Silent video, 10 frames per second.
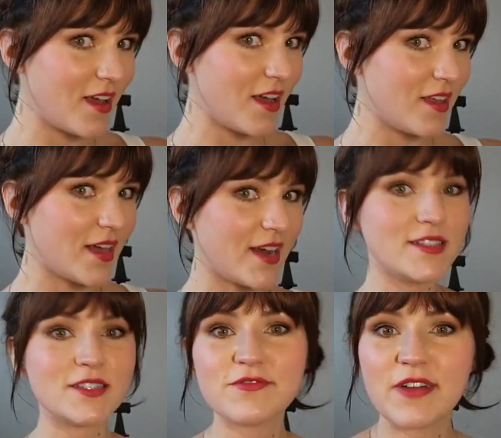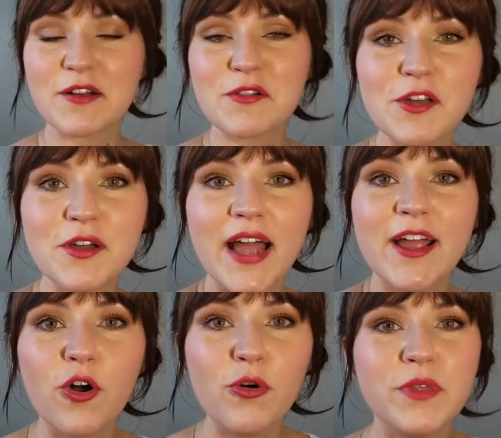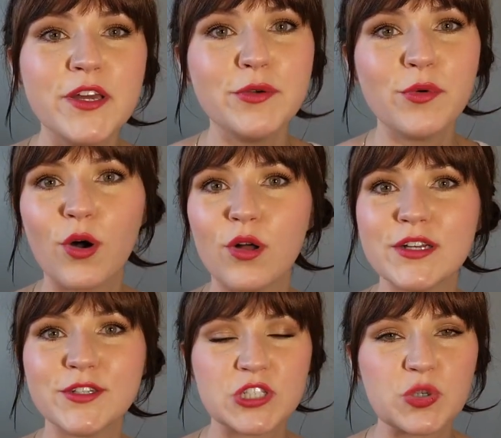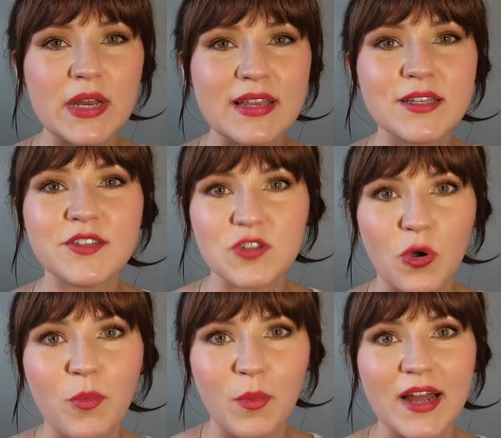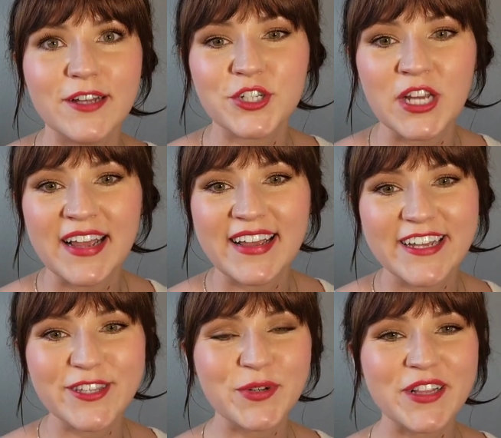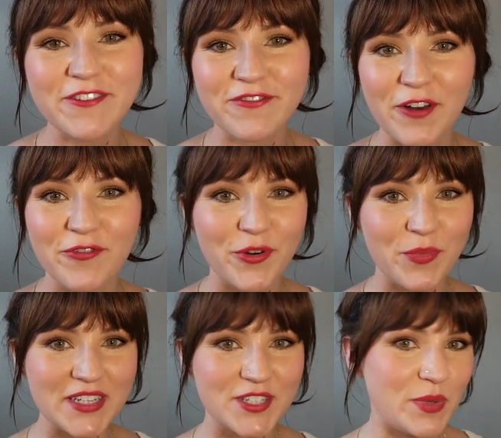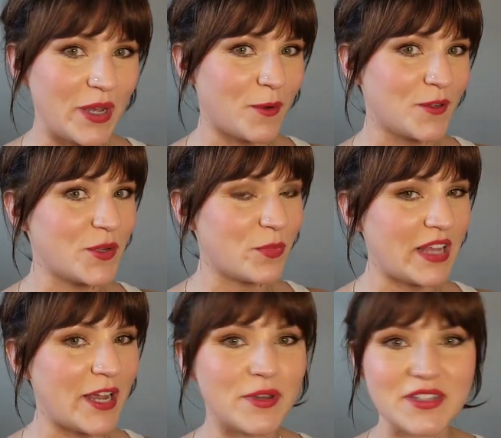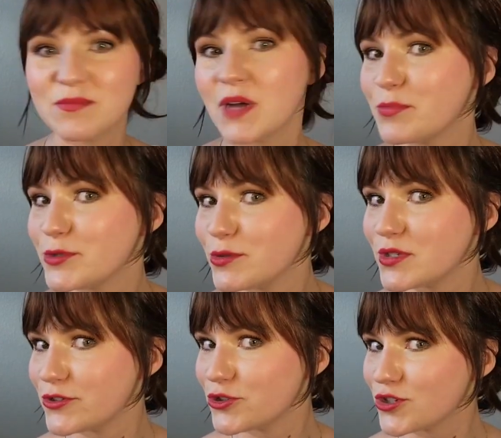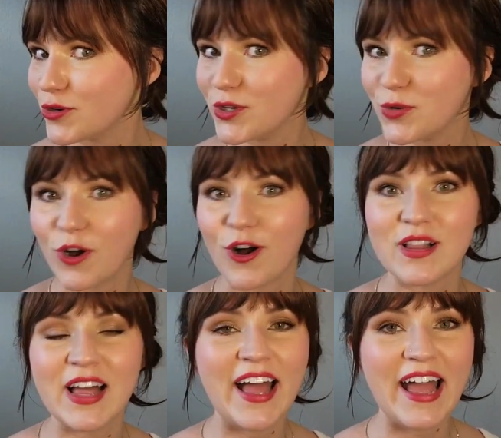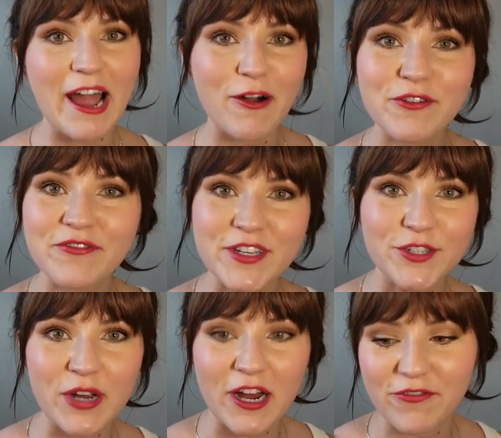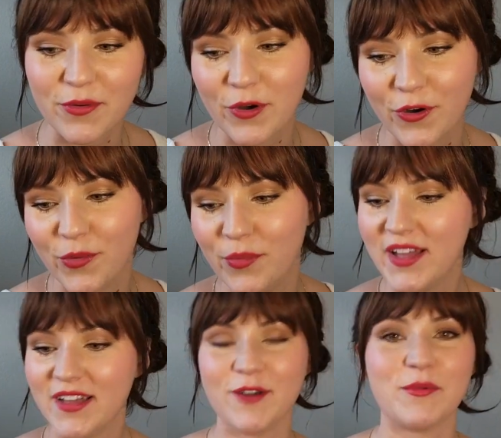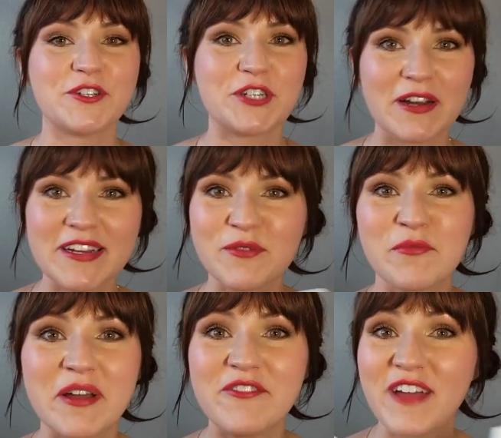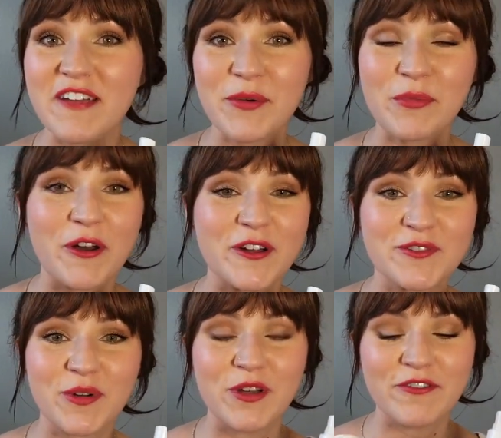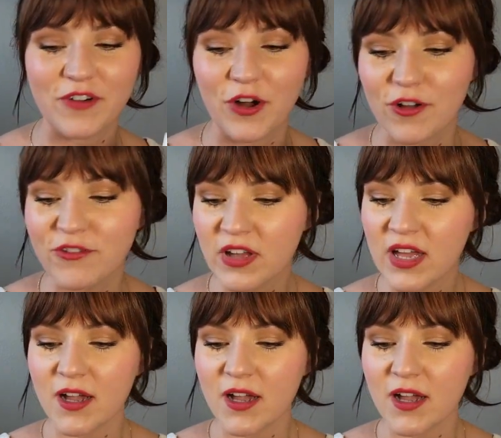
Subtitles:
And that is the final look. I hope that you all enjoyed this so much. It's really fun for me to be able to play with some updos and show you all how to fix your hair from home while sharing some of my favorite products from EVOLVh.